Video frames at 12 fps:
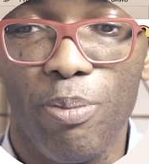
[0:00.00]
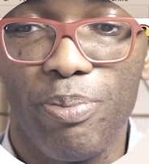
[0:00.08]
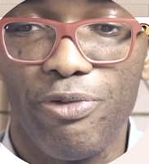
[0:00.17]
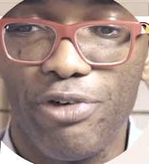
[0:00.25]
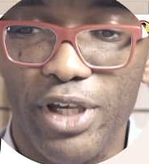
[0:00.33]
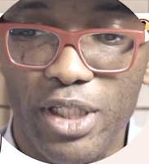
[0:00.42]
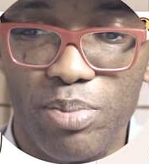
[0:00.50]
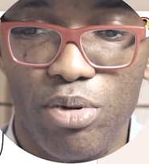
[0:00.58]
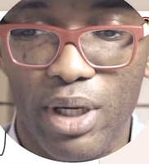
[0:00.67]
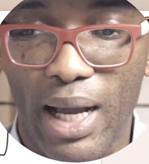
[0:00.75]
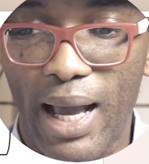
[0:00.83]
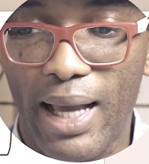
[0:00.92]

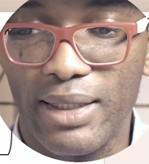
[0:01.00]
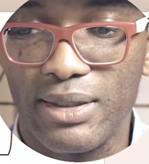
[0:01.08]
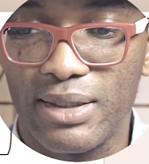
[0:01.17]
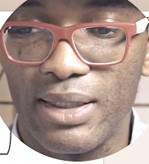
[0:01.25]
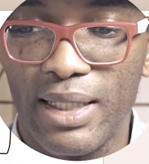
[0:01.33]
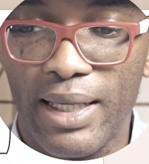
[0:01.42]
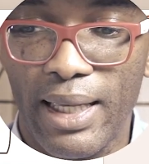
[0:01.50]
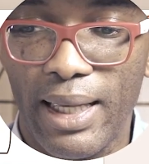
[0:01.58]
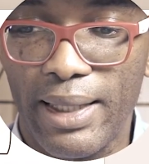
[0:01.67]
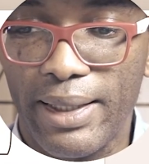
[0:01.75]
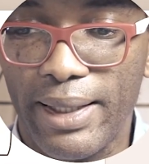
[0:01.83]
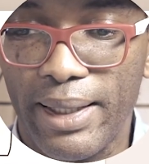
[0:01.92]
Facebook ads
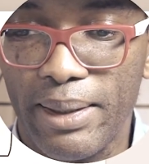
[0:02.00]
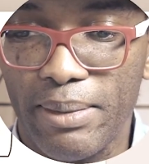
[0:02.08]
and get